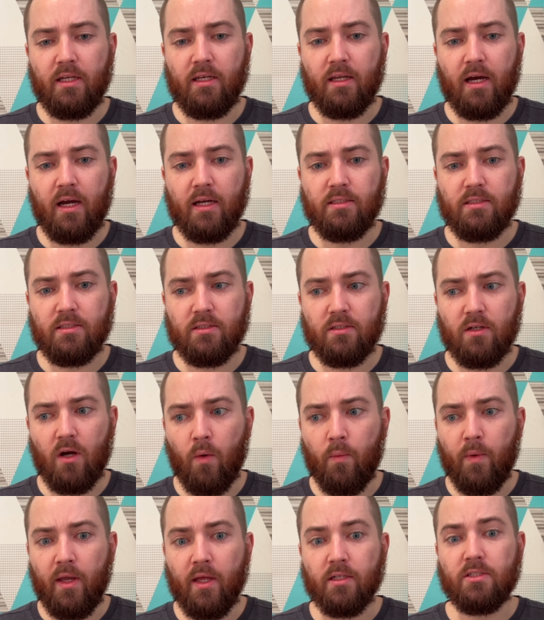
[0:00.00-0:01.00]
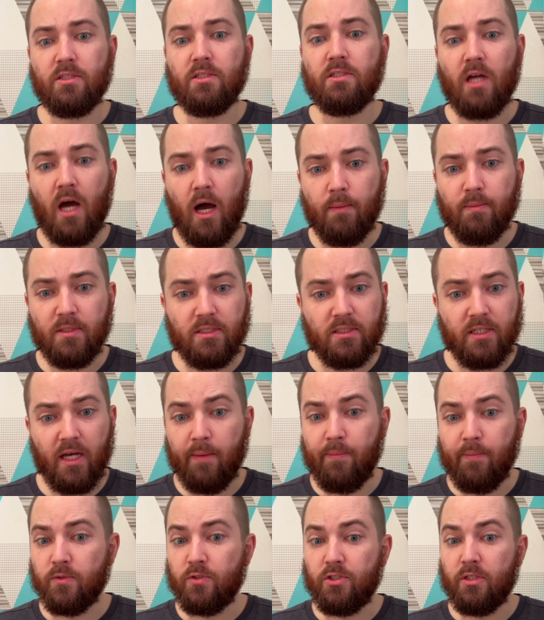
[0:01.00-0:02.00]
nights, are we going to stop
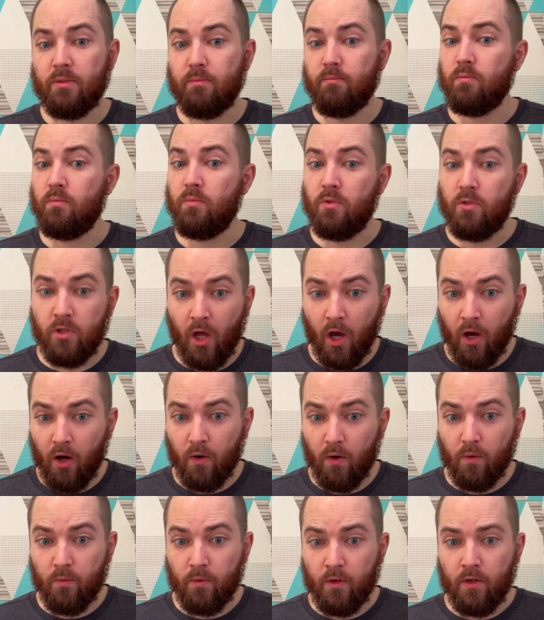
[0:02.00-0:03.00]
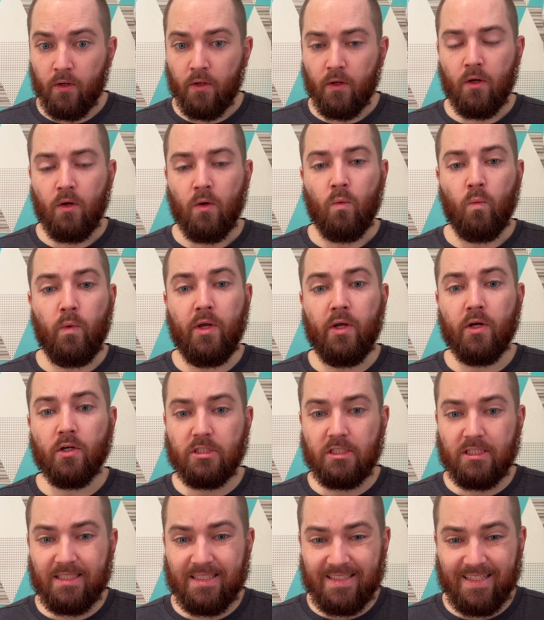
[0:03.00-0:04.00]
discipleship? No. We are
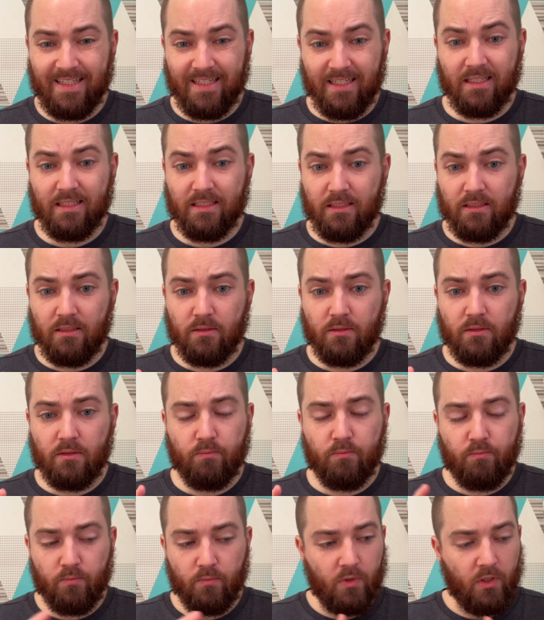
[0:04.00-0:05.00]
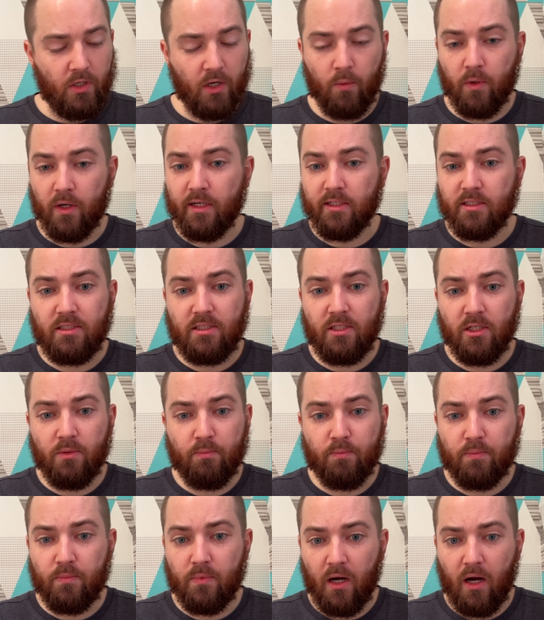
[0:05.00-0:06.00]
still, you know, we're going to
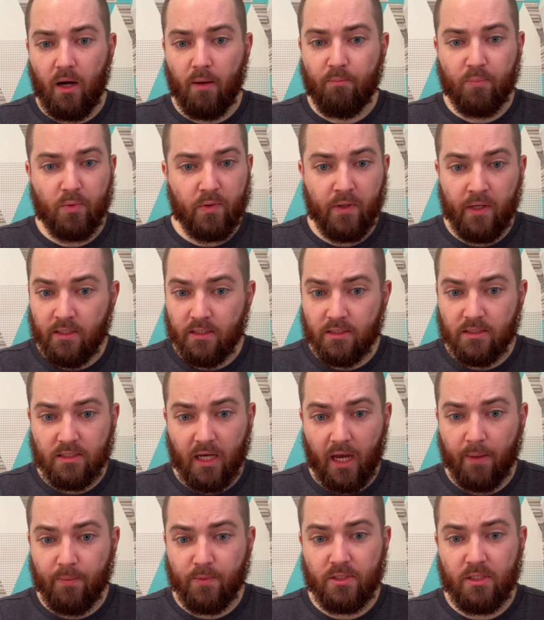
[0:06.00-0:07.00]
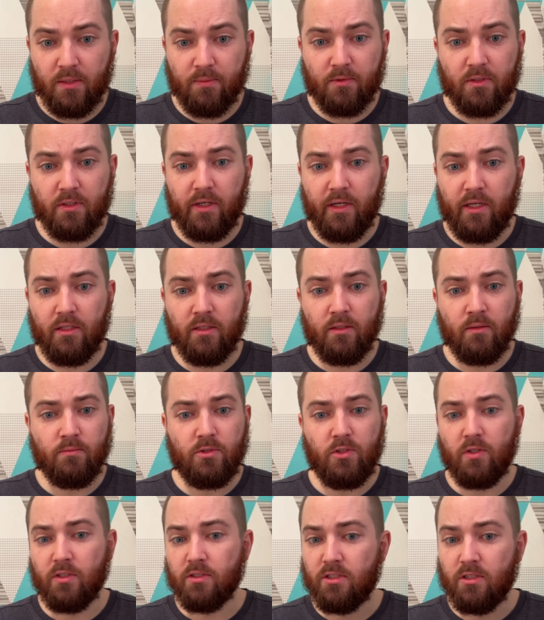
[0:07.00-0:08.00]
still uh, print discipleship
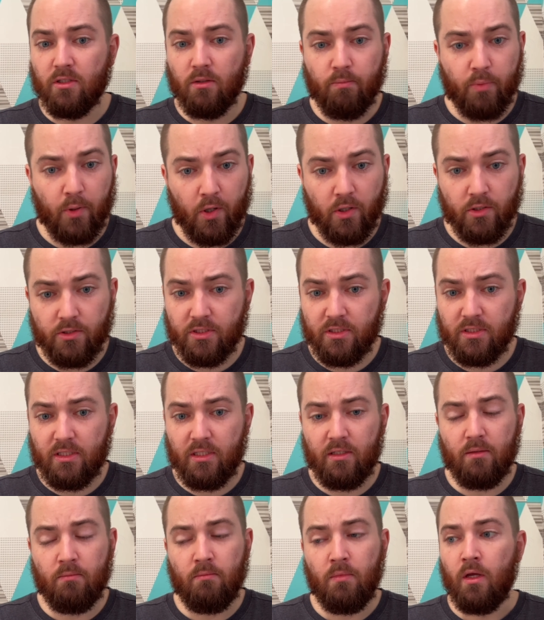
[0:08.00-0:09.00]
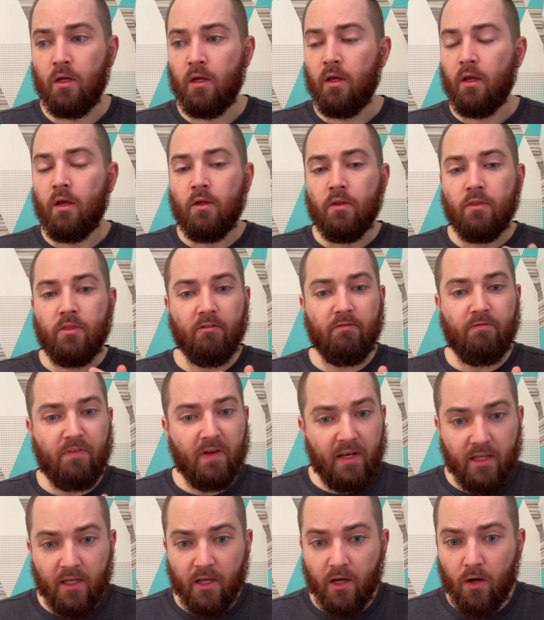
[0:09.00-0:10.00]
curriculums. You can still purchase them. The
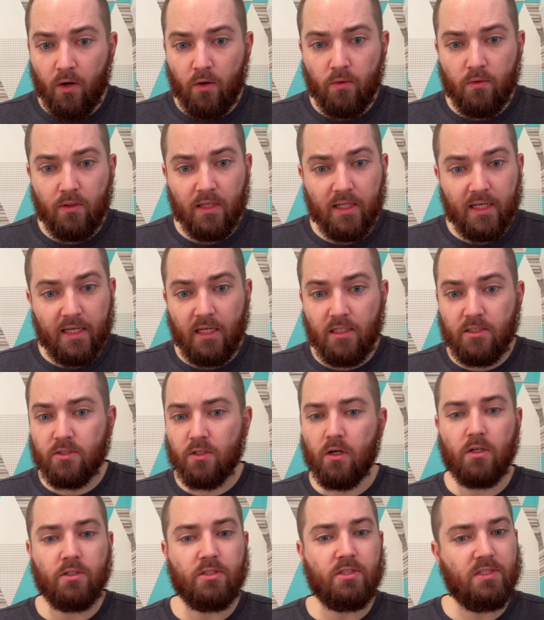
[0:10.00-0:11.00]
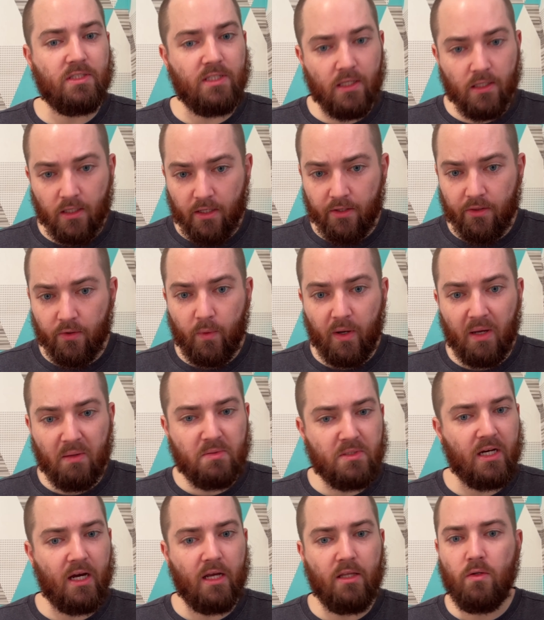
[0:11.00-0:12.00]
video links are still on the
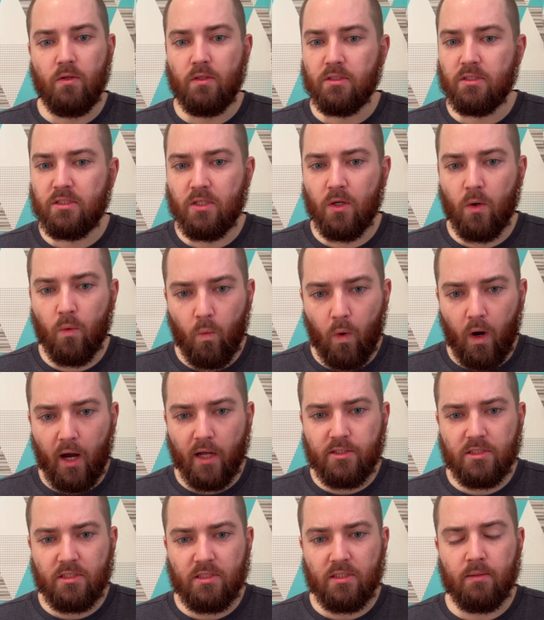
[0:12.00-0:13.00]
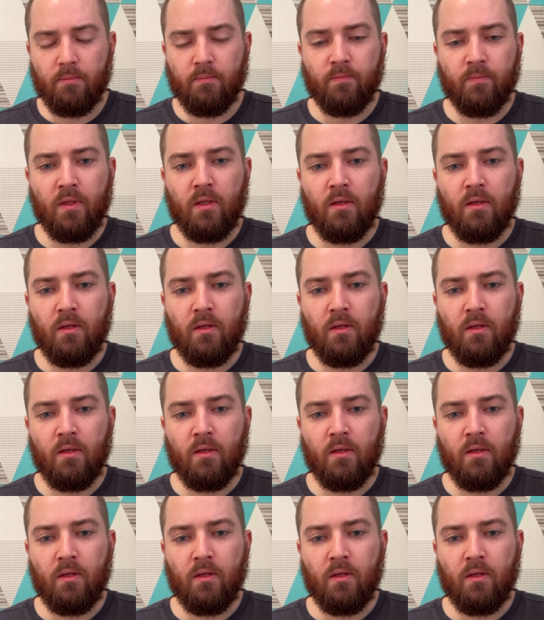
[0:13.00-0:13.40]
website. You can still watch them.